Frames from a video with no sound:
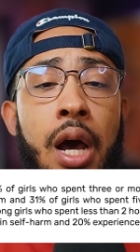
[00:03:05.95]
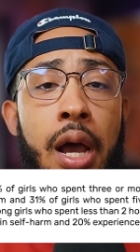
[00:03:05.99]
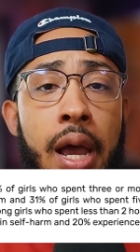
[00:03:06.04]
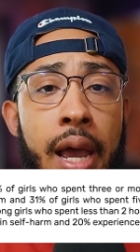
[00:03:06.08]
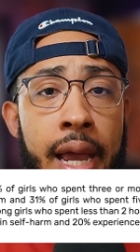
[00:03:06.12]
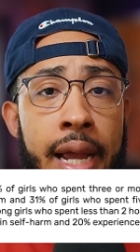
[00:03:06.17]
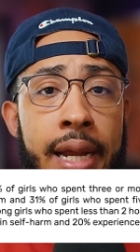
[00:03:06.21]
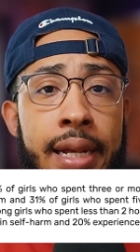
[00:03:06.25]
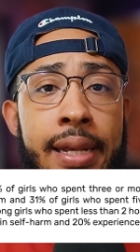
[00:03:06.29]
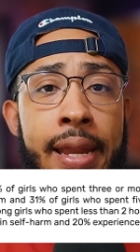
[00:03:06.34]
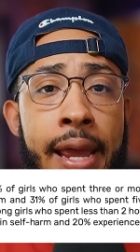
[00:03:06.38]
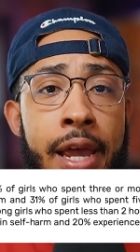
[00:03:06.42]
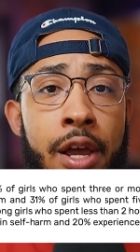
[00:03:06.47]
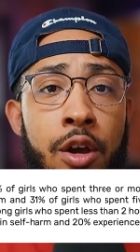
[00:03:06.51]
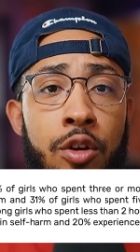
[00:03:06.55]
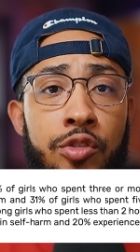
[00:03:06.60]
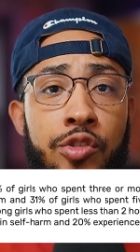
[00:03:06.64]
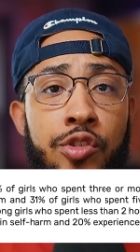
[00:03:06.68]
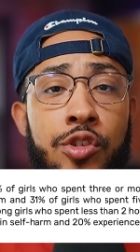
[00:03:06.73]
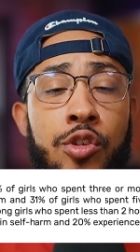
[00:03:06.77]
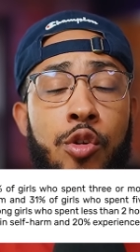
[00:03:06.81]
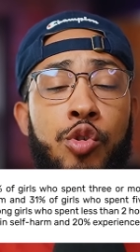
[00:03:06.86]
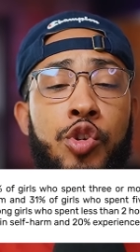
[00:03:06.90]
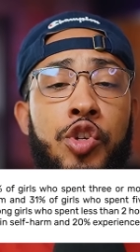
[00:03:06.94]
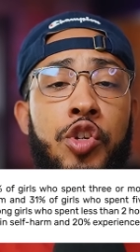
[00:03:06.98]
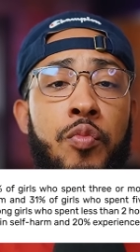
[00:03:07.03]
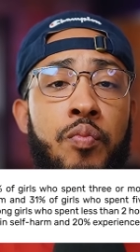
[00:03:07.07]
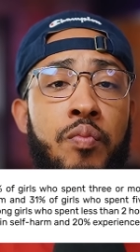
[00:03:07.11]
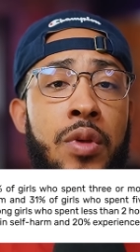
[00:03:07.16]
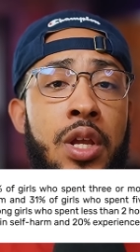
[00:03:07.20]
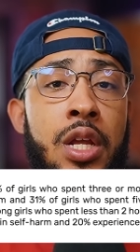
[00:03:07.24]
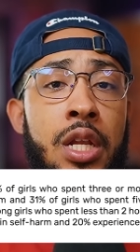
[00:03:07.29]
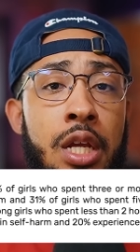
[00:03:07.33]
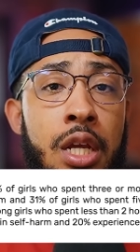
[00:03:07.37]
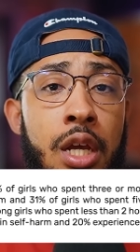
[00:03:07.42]
a day on social
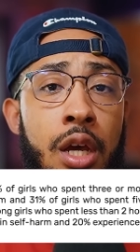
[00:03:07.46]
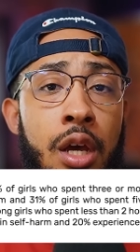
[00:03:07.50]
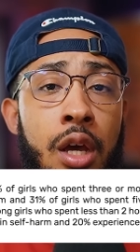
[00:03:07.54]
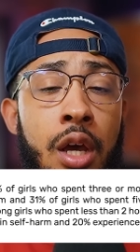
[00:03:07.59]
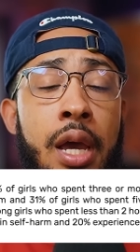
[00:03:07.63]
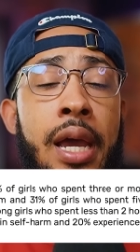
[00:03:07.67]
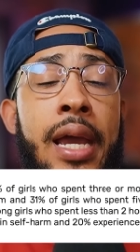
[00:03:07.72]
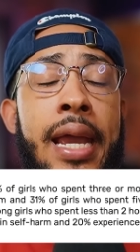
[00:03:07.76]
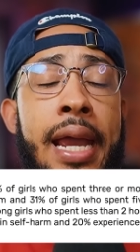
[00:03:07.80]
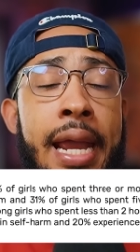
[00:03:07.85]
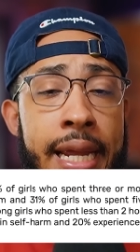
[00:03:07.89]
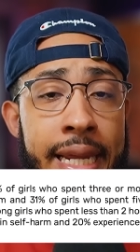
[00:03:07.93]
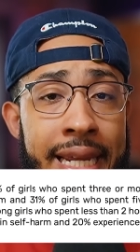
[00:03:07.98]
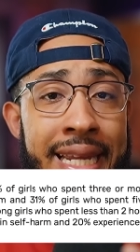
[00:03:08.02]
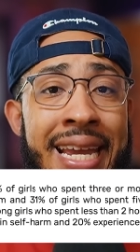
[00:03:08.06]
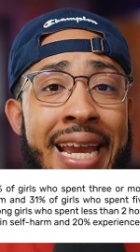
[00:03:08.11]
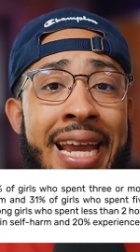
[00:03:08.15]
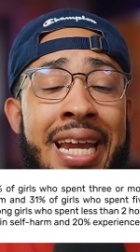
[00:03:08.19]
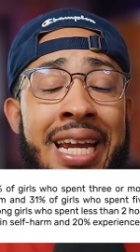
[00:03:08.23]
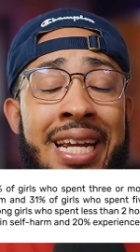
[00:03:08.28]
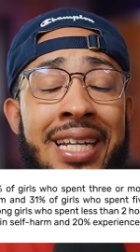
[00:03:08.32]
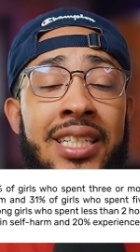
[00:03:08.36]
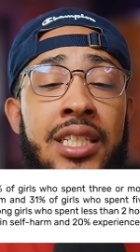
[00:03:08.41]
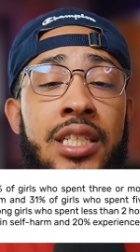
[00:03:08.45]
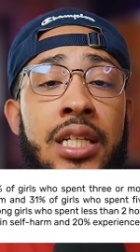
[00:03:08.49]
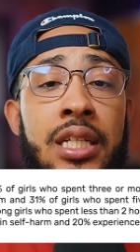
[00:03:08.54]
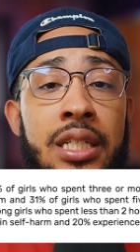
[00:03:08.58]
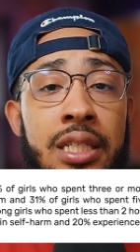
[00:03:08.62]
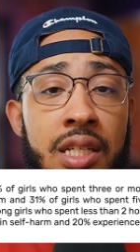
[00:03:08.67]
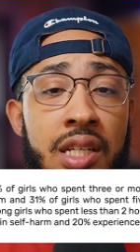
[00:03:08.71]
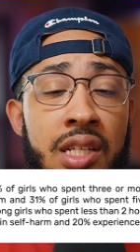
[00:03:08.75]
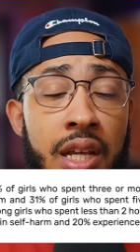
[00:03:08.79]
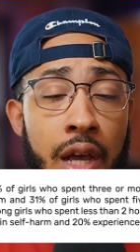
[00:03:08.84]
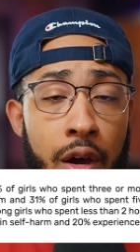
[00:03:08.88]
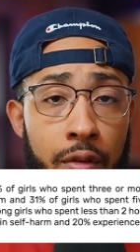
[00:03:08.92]
media engaged in
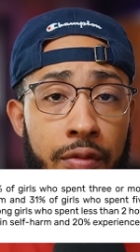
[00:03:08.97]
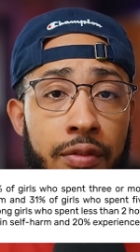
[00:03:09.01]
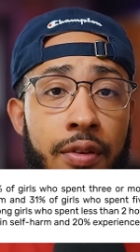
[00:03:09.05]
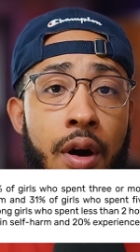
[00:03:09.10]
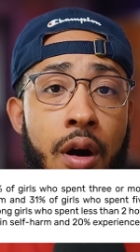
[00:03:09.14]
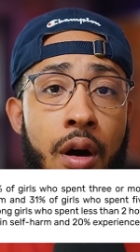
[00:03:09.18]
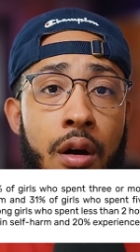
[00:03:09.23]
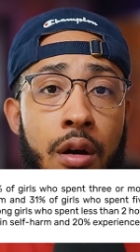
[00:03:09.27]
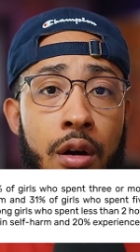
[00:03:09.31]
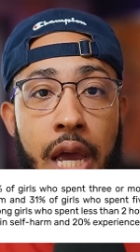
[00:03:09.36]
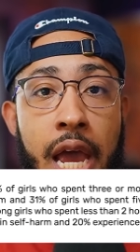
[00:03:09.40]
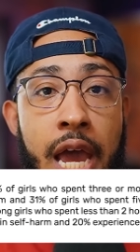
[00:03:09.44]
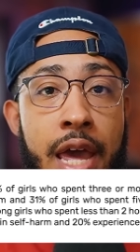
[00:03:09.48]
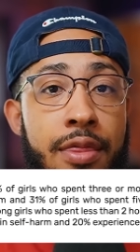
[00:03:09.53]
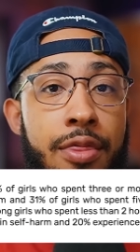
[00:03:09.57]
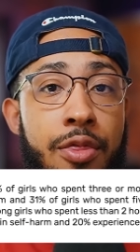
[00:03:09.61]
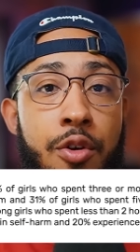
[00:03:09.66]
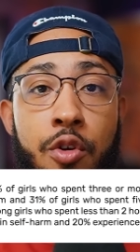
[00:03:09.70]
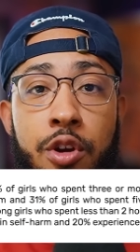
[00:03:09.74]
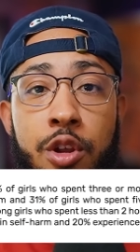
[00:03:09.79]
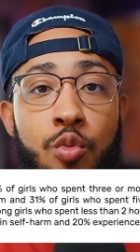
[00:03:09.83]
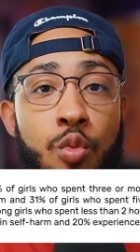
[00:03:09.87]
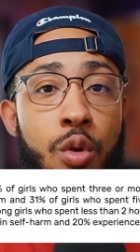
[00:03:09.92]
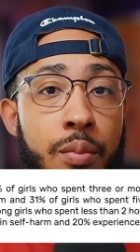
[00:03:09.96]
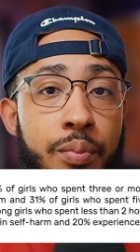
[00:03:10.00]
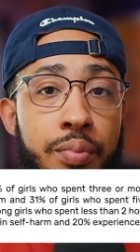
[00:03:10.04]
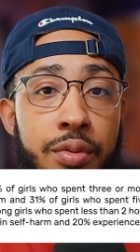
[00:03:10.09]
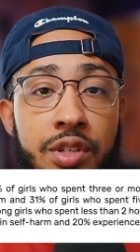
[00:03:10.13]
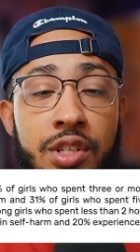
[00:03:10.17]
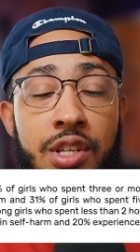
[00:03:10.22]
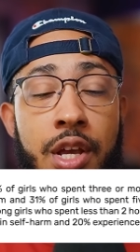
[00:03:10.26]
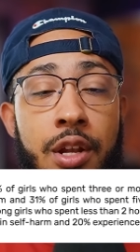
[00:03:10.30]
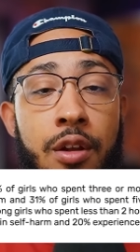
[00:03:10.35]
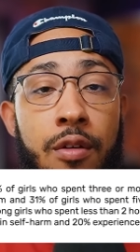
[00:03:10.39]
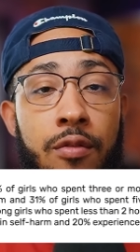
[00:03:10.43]
self harm, and
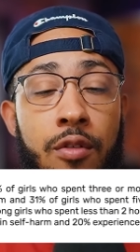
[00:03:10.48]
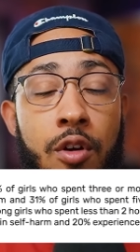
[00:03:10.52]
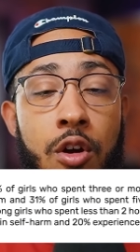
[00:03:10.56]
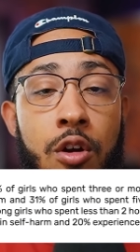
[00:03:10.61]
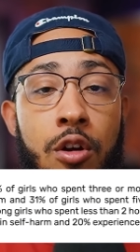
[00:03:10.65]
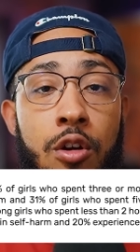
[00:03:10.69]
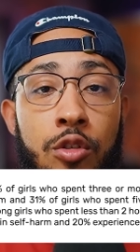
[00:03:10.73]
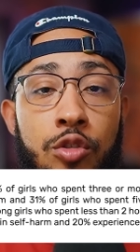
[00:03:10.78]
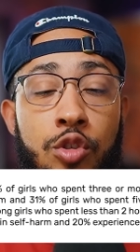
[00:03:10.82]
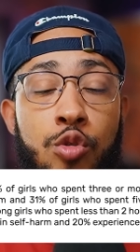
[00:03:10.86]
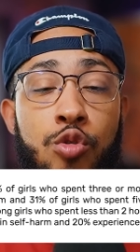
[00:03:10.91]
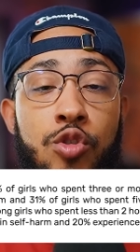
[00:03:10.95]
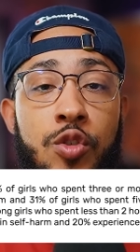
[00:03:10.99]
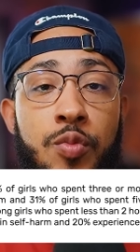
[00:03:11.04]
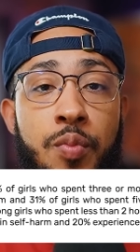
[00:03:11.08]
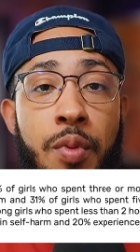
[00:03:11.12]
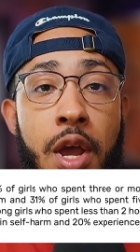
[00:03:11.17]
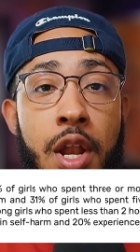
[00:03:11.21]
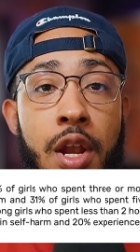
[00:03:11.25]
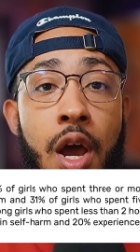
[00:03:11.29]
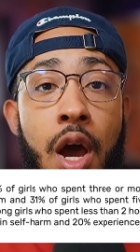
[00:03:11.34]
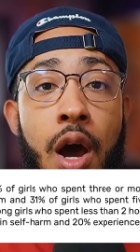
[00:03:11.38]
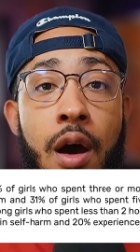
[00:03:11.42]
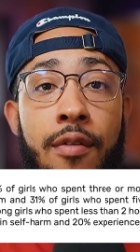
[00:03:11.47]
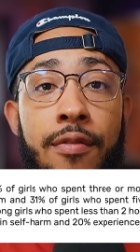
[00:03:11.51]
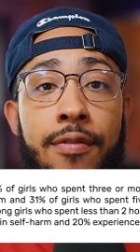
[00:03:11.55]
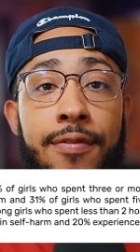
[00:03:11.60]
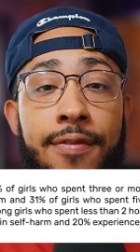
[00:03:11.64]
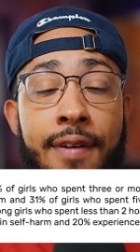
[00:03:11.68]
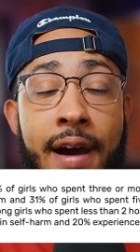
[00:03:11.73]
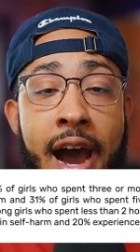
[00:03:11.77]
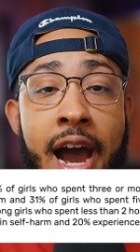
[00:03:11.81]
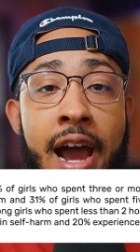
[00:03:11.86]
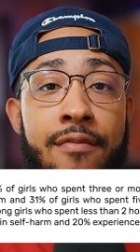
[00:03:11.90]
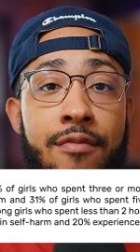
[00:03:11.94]
31% of girls who spent
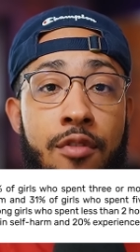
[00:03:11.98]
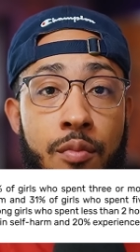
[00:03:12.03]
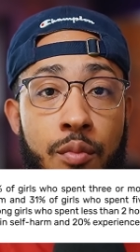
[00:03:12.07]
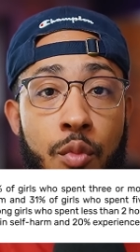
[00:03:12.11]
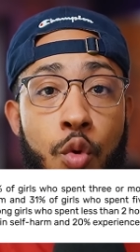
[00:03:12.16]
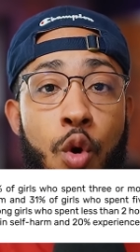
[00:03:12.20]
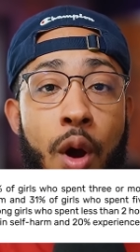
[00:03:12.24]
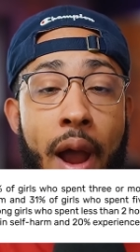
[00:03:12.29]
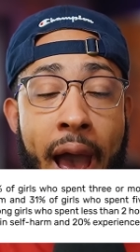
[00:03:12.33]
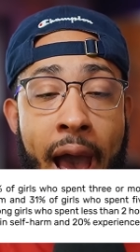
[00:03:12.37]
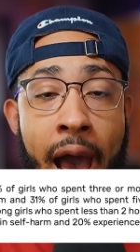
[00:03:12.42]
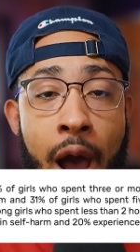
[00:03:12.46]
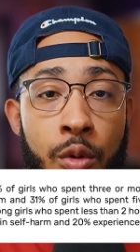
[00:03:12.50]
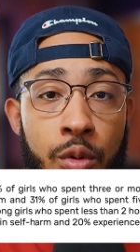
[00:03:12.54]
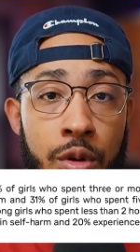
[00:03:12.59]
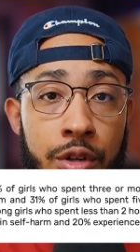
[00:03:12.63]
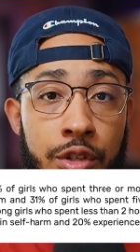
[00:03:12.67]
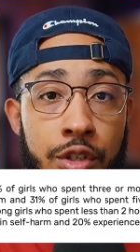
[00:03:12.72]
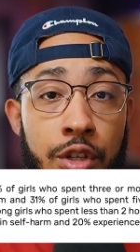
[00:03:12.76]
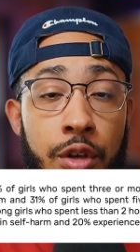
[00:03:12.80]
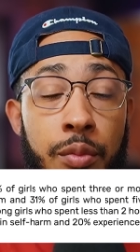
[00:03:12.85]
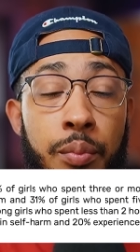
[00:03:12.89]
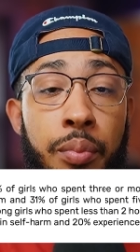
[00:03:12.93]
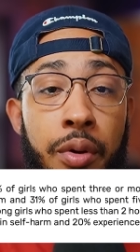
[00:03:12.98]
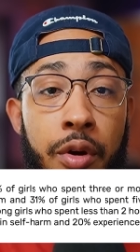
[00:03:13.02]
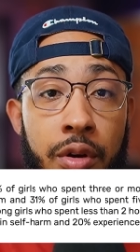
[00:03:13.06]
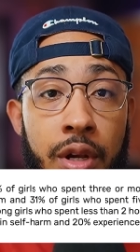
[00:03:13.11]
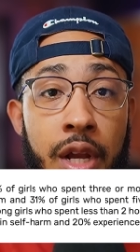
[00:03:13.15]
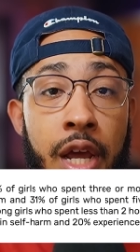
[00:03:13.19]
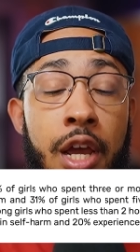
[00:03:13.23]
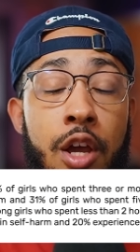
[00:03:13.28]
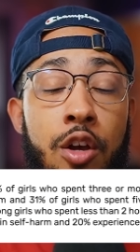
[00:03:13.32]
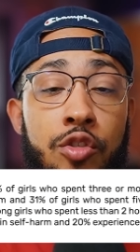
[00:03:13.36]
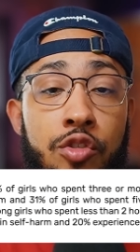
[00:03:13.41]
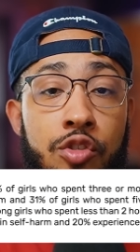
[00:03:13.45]
five or more hours per
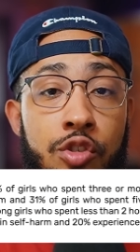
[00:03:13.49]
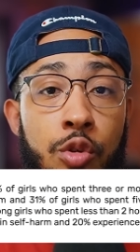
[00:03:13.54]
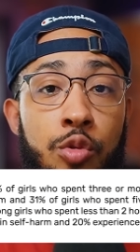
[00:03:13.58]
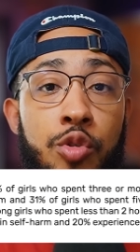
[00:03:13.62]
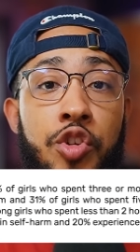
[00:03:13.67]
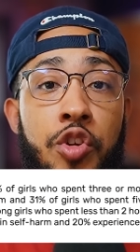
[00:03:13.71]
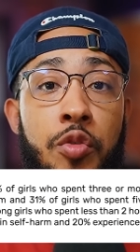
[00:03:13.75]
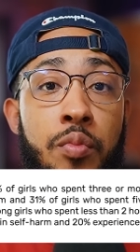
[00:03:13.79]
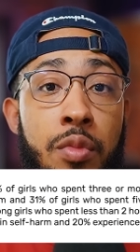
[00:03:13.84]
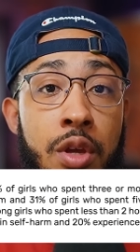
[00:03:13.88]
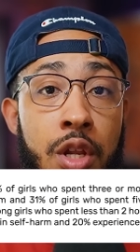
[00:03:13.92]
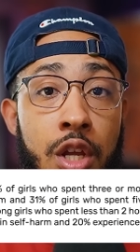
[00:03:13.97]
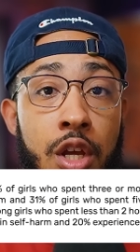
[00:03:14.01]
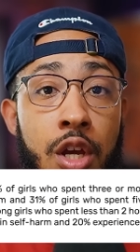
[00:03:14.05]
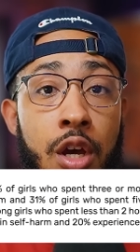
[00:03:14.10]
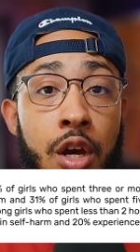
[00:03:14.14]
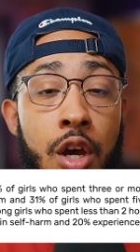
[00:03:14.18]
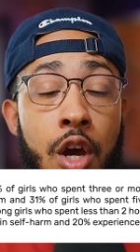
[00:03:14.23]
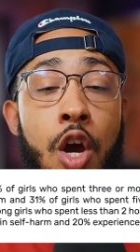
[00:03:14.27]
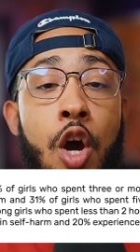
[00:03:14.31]
day on social media